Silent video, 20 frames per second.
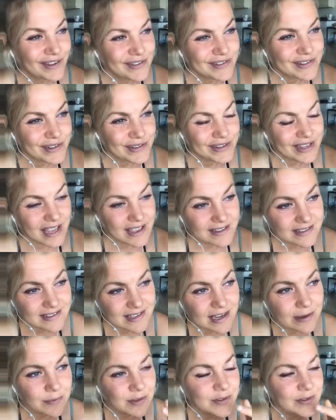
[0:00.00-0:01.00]
So the
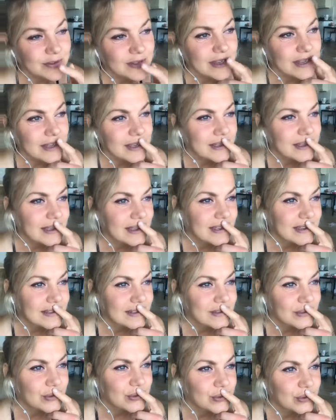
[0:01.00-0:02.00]
assignment today
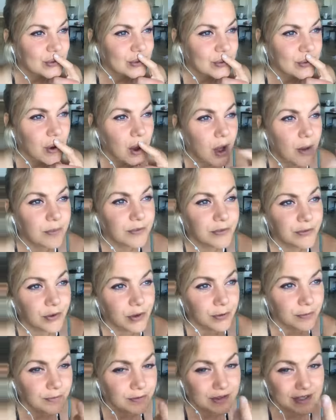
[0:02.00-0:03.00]
is to
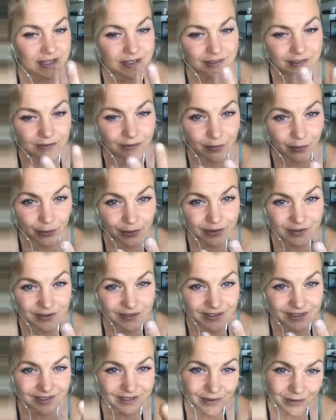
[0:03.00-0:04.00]
observe these
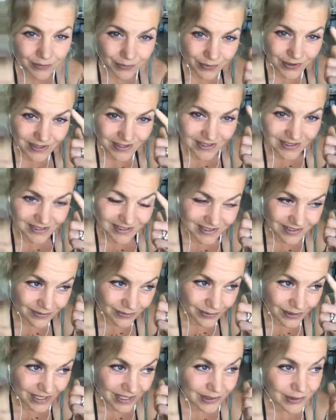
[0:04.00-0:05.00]
voices, which is
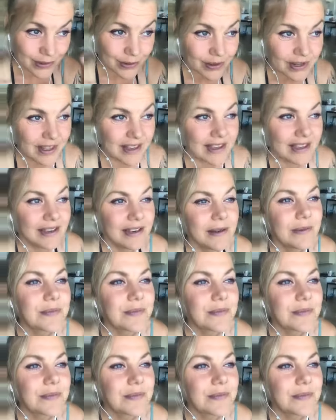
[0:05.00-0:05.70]
within your head.